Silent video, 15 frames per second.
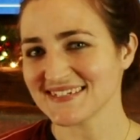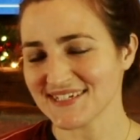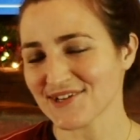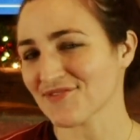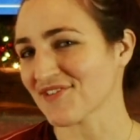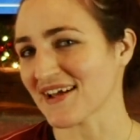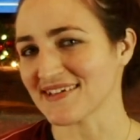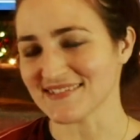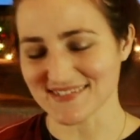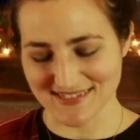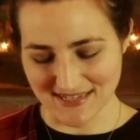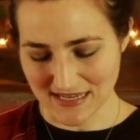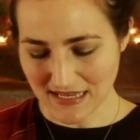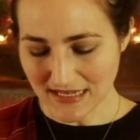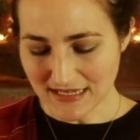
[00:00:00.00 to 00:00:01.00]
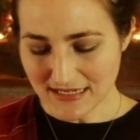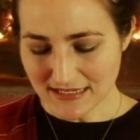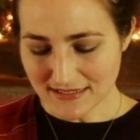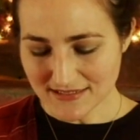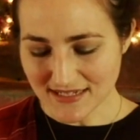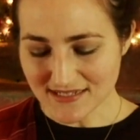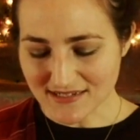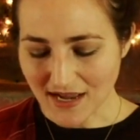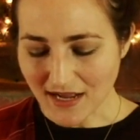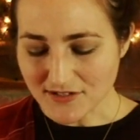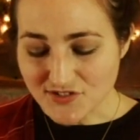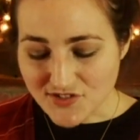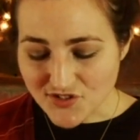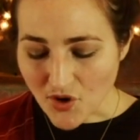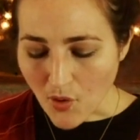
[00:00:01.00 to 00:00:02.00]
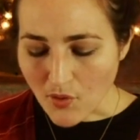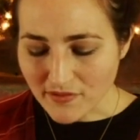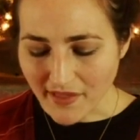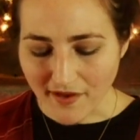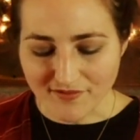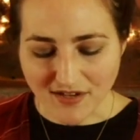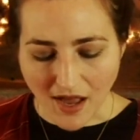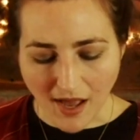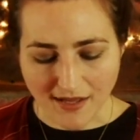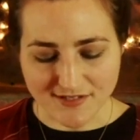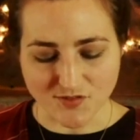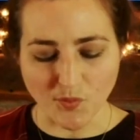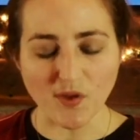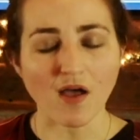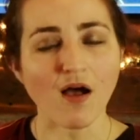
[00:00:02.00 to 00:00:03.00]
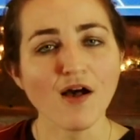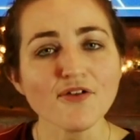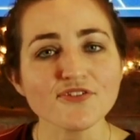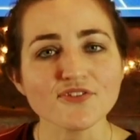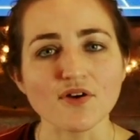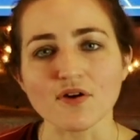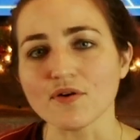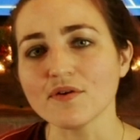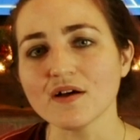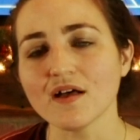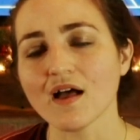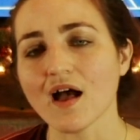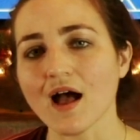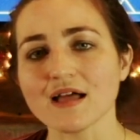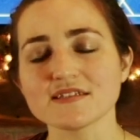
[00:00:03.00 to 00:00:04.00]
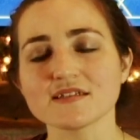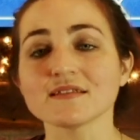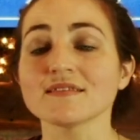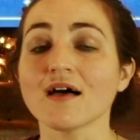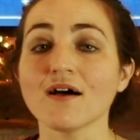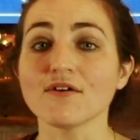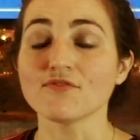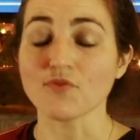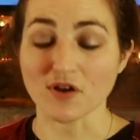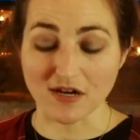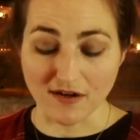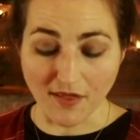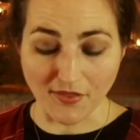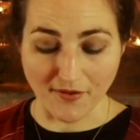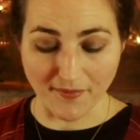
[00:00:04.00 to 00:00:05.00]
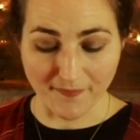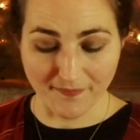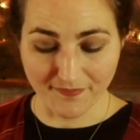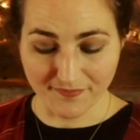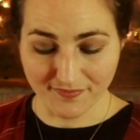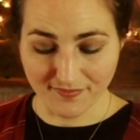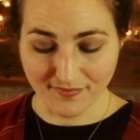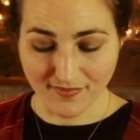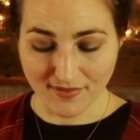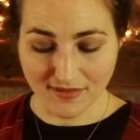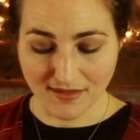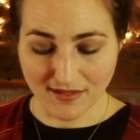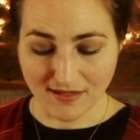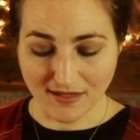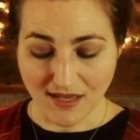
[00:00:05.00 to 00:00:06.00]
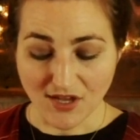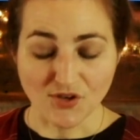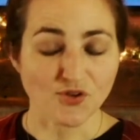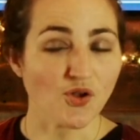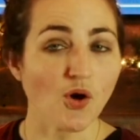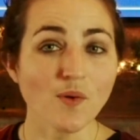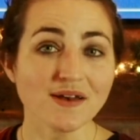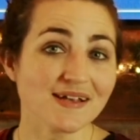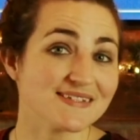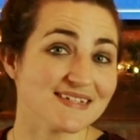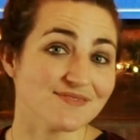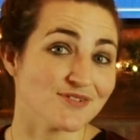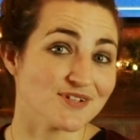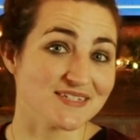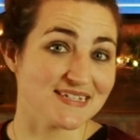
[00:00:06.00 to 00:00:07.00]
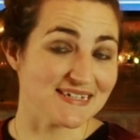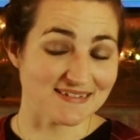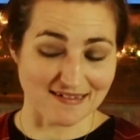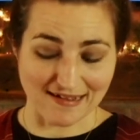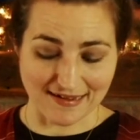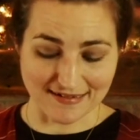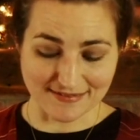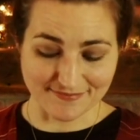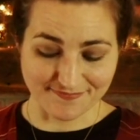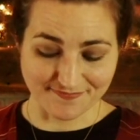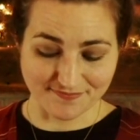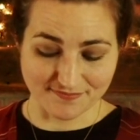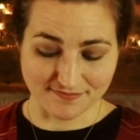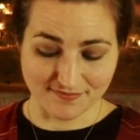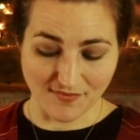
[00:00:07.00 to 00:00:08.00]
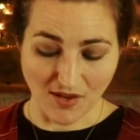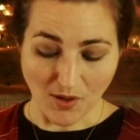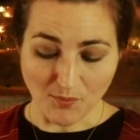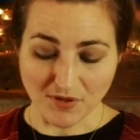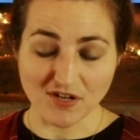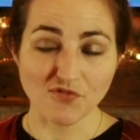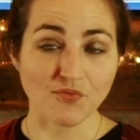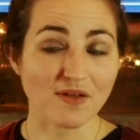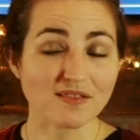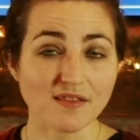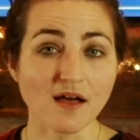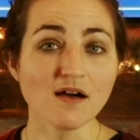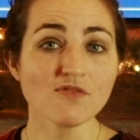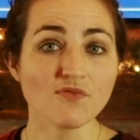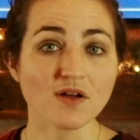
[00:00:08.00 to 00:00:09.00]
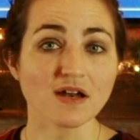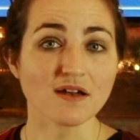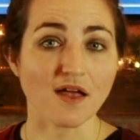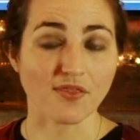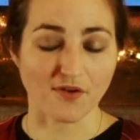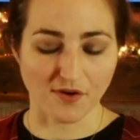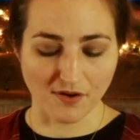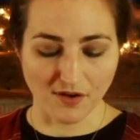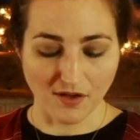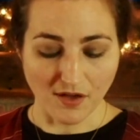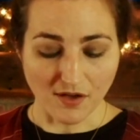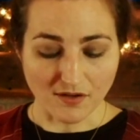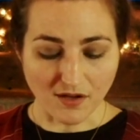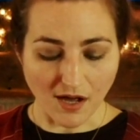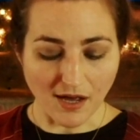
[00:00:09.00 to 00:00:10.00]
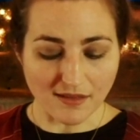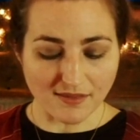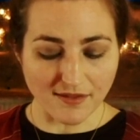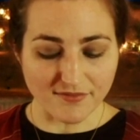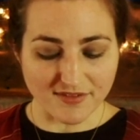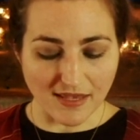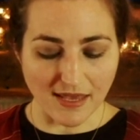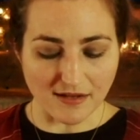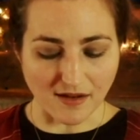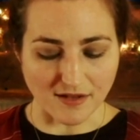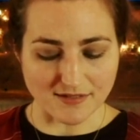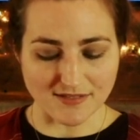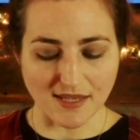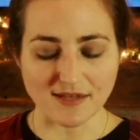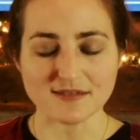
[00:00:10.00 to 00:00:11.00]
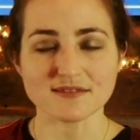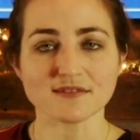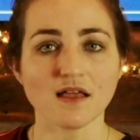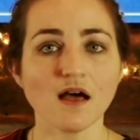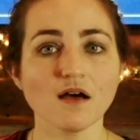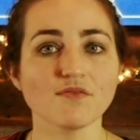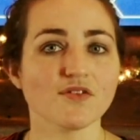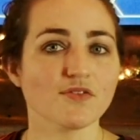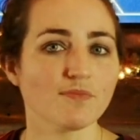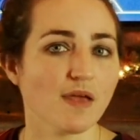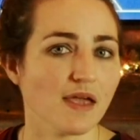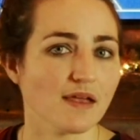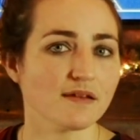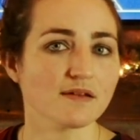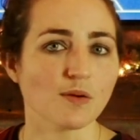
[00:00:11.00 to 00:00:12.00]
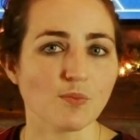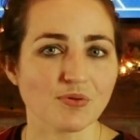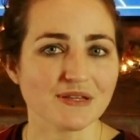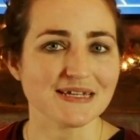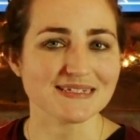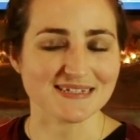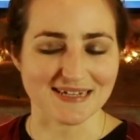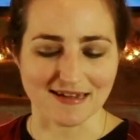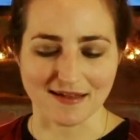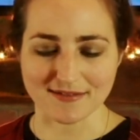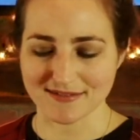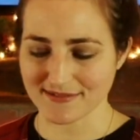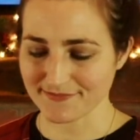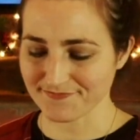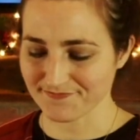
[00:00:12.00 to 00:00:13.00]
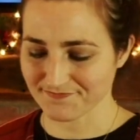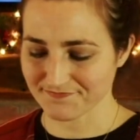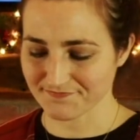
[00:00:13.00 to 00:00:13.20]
Dear friends, since God so loved us, we also ought to love one another. No one has ever seen God. But if we love one another, God lives in us, and his love is made complete in us.